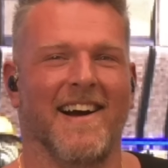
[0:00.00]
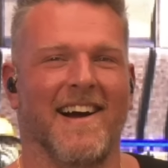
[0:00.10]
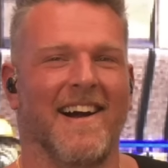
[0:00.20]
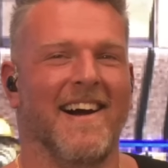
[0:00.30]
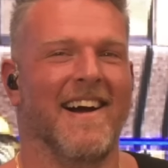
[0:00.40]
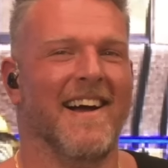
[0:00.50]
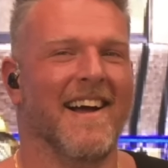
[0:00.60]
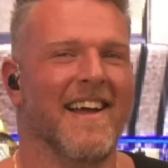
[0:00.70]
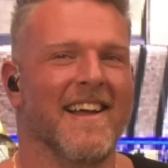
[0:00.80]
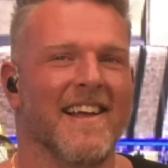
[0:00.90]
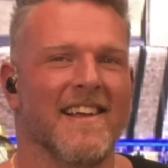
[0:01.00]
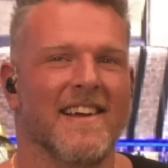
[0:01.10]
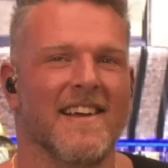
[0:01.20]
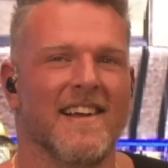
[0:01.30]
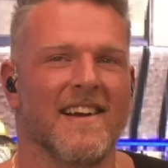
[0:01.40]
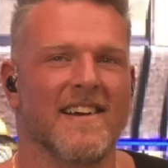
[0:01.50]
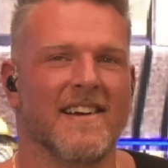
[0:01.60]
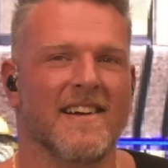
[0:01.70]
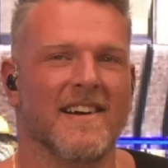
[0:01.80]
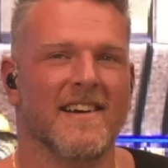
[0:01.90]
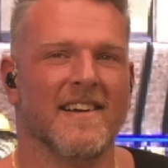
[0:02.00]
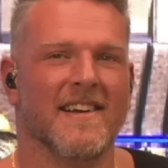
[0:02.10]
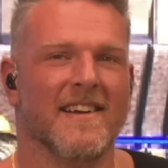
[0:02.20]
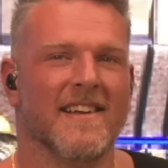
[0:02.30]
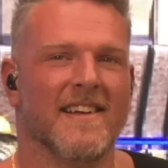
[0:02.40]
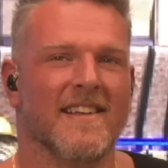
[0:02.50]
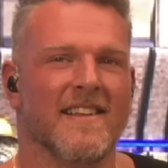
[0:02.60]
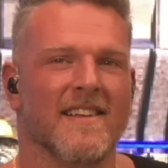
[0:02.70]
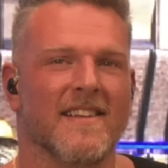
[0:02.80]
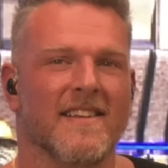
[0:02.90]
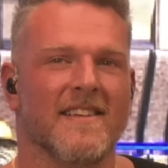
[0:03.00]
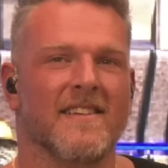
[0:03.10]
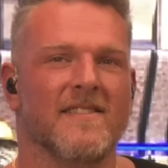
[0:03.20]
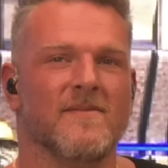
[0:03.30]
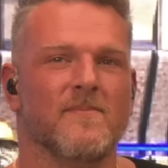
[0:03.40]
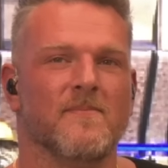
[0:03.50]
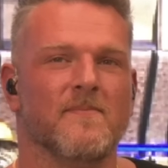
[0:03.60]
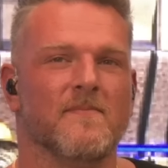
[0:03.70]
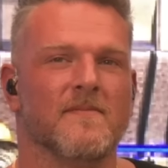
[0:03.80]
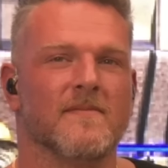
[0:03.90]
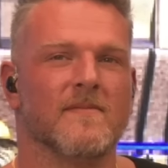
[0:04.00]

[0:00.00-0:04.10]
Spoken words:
[no speech]